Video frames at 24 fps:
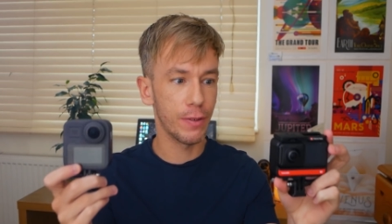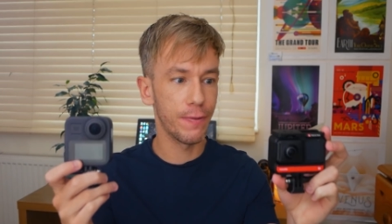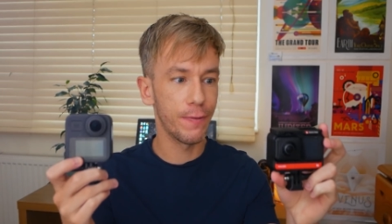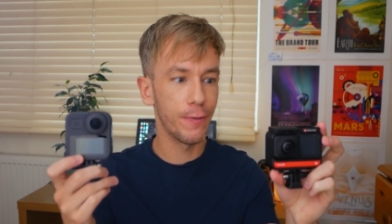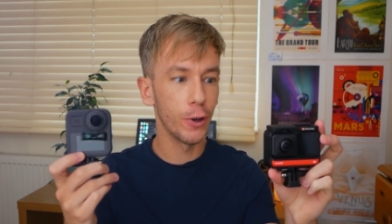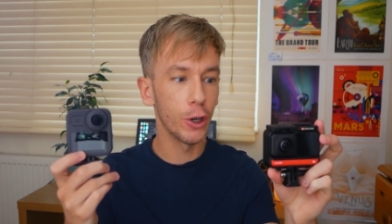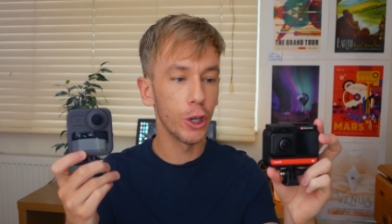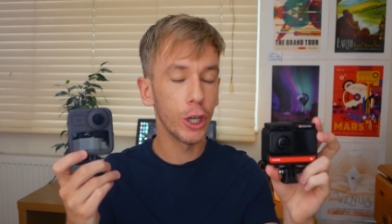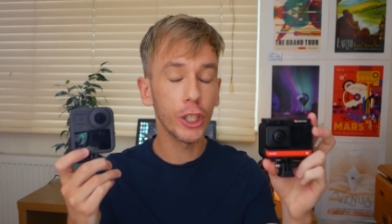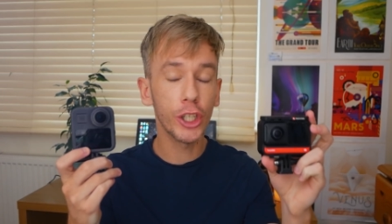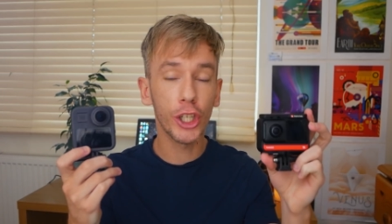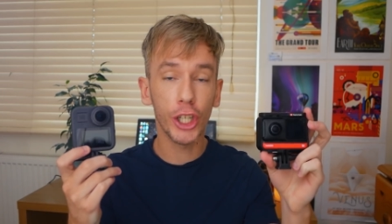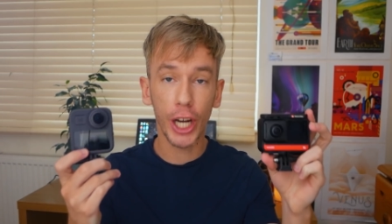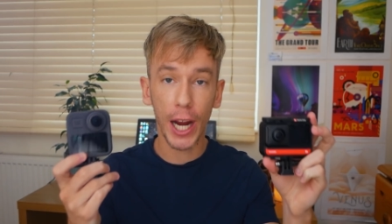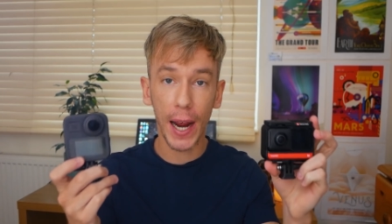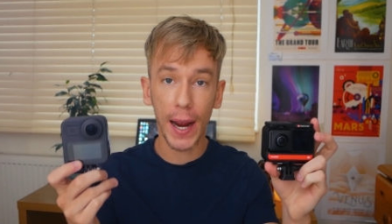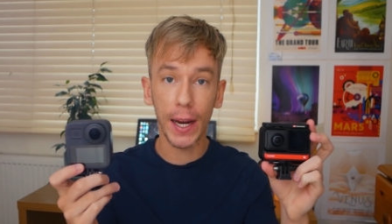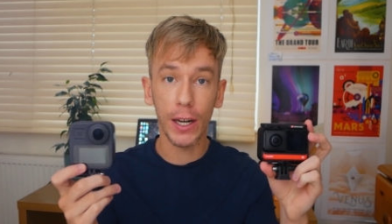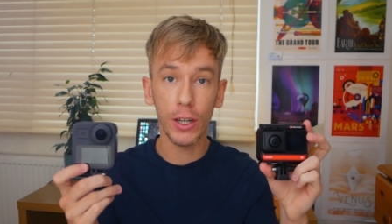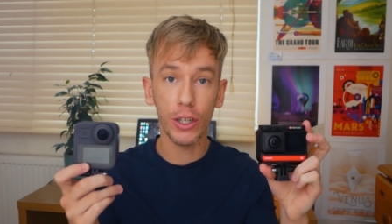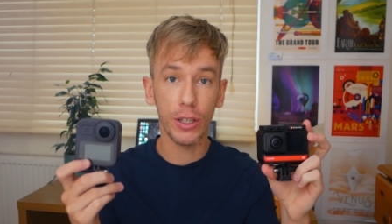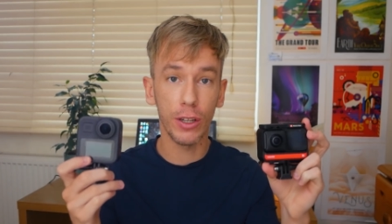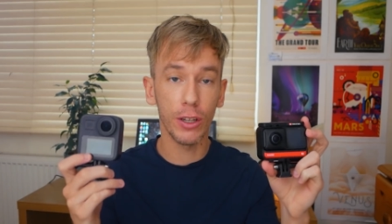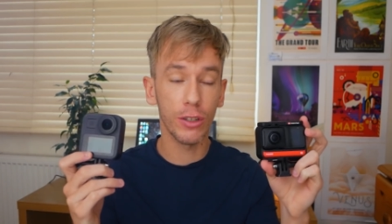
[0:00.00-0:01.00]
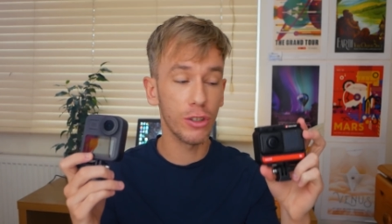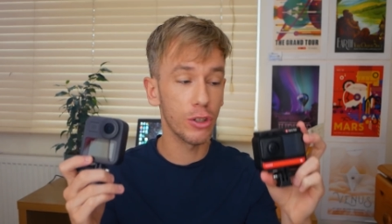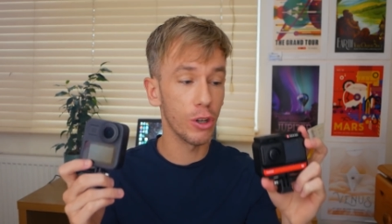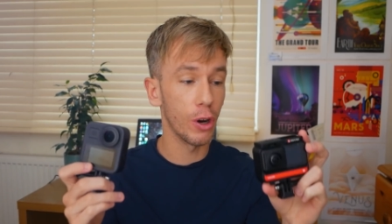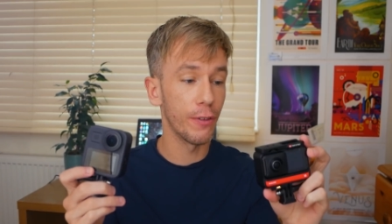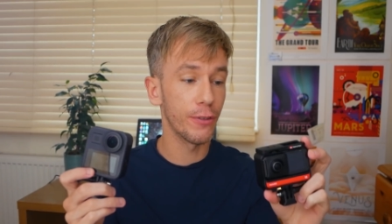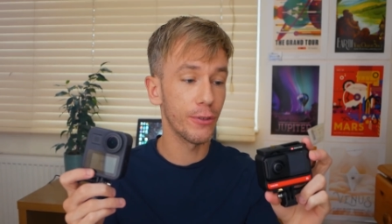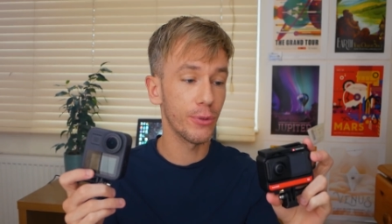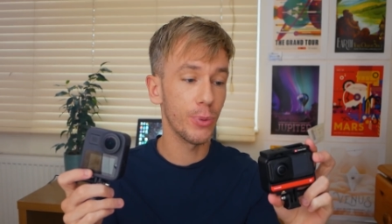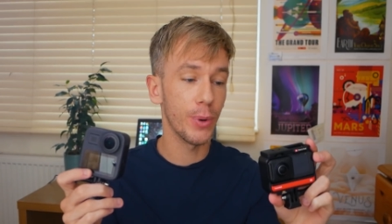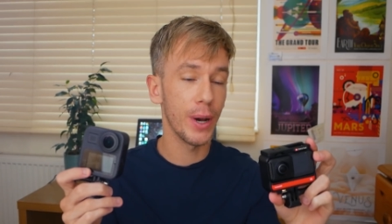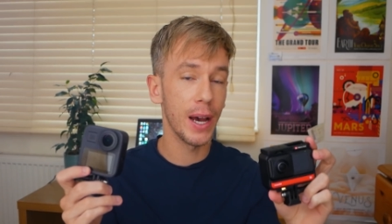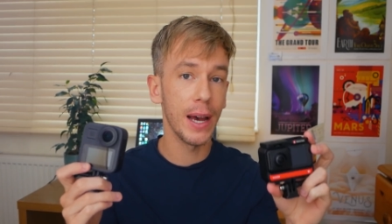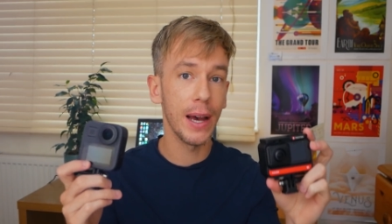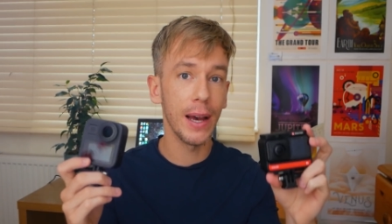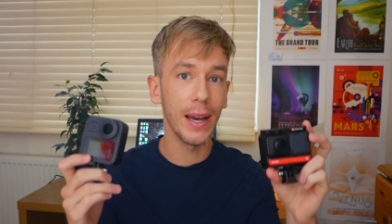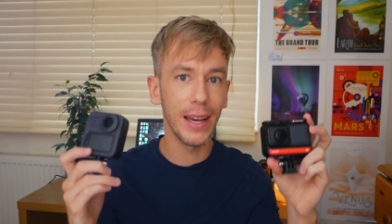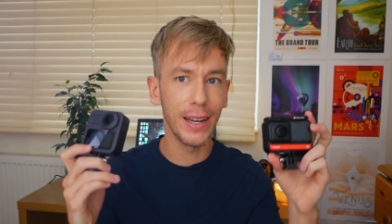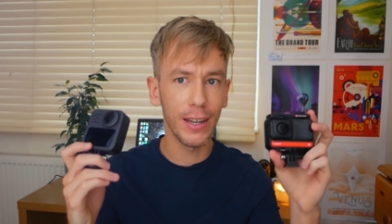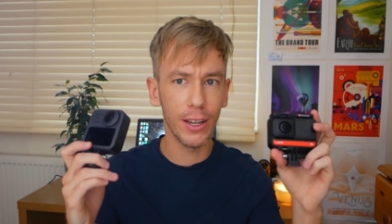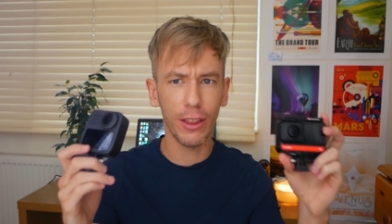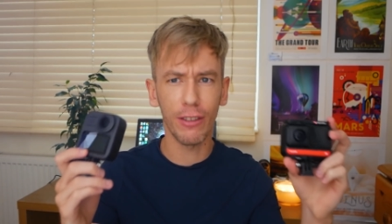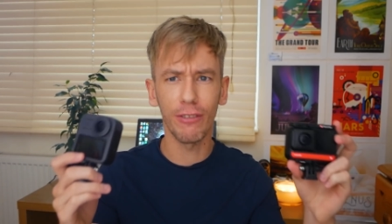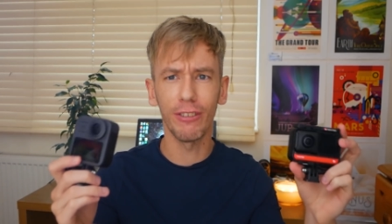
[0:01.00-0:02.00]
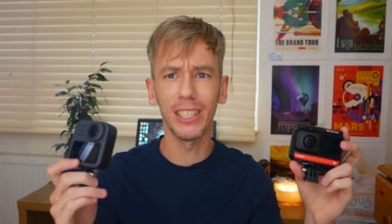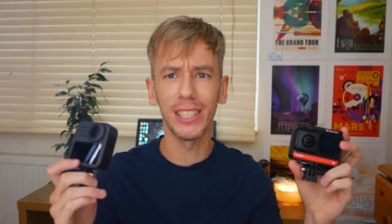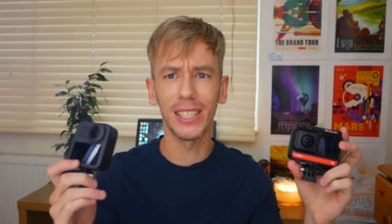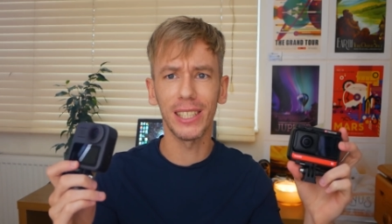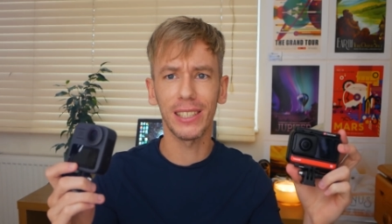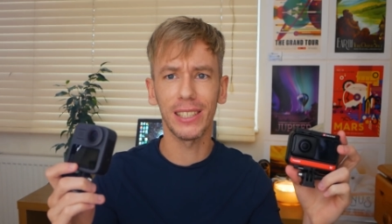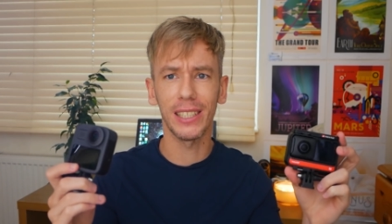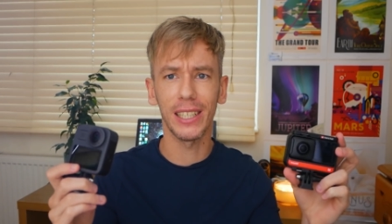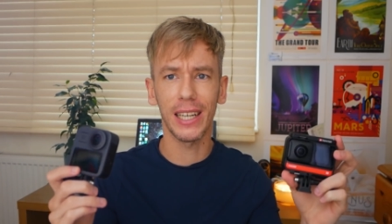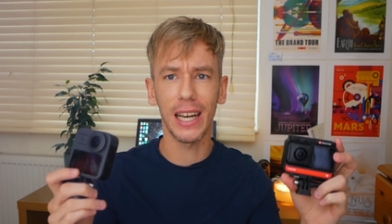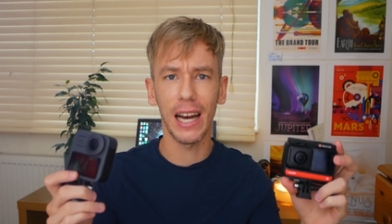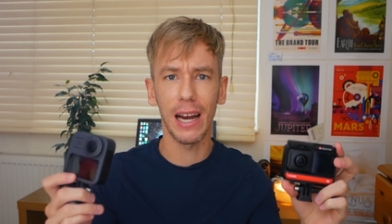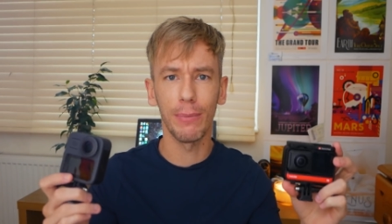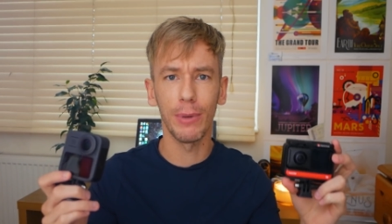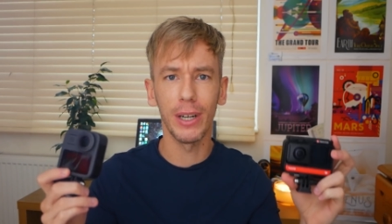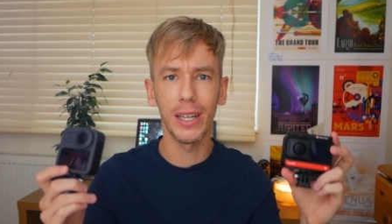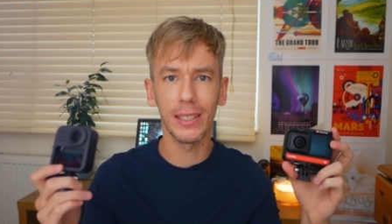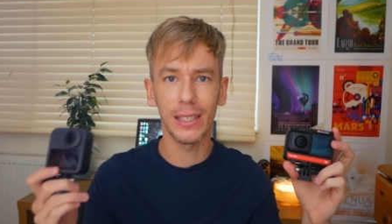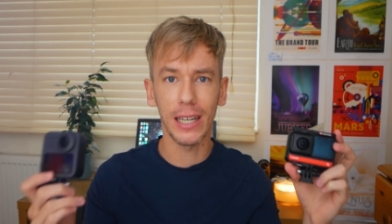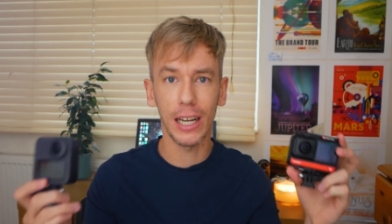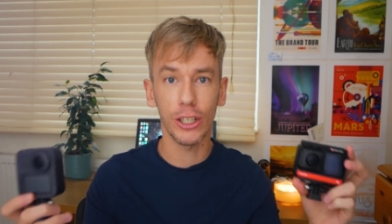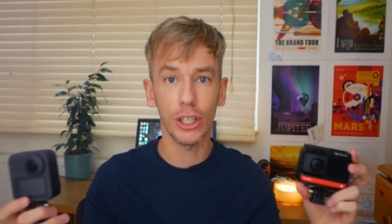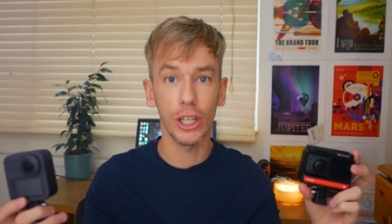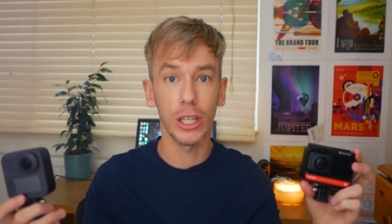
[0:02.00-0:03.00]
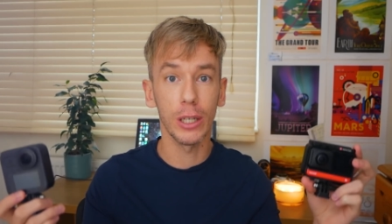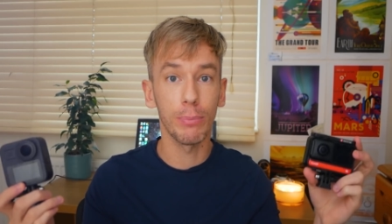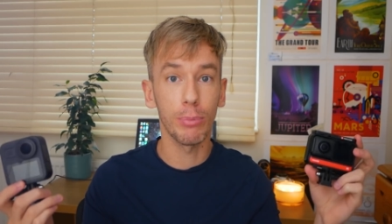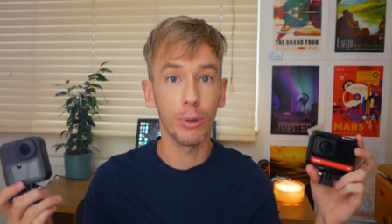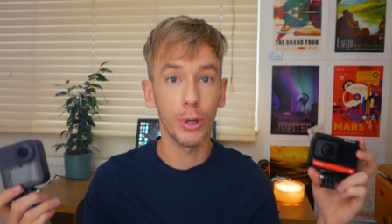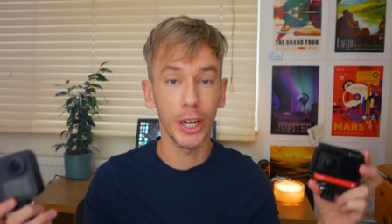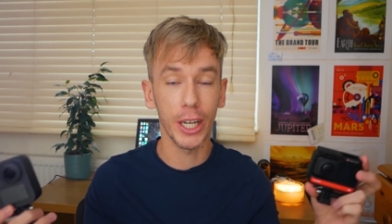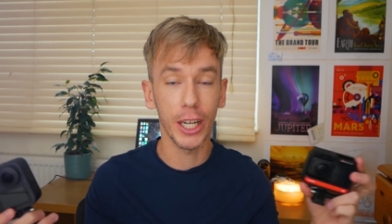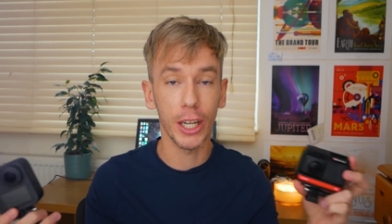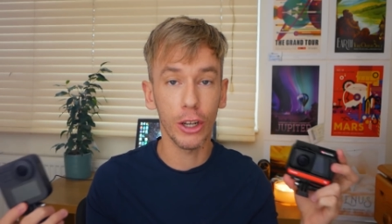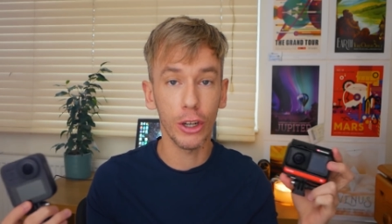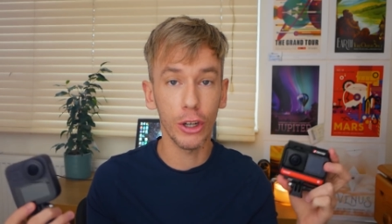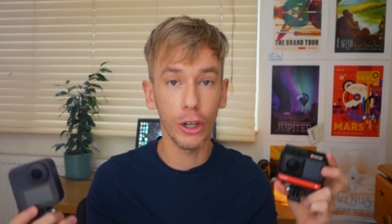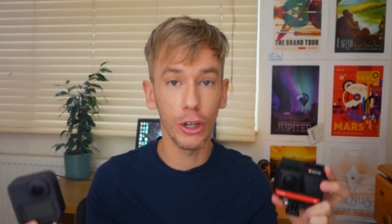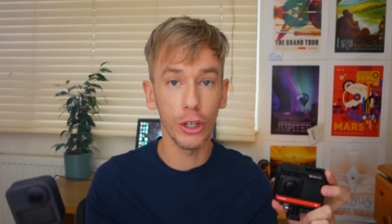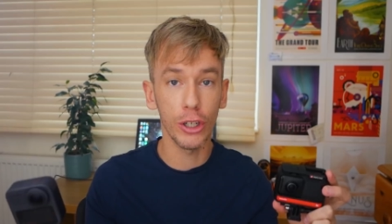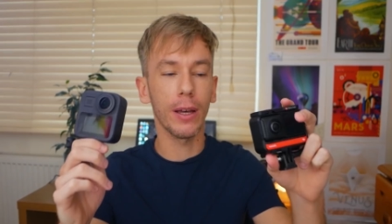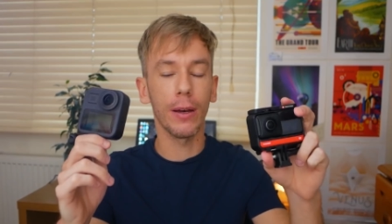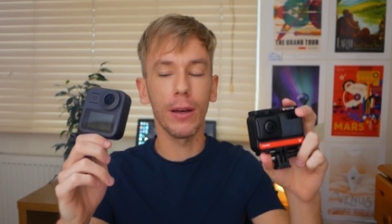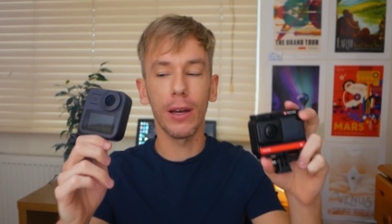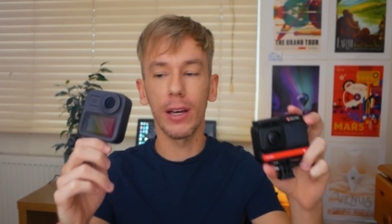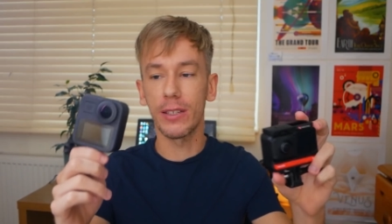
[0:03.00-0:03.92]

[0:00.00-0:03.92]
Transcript: For a change, the software in a 360 camera is actually pretty good.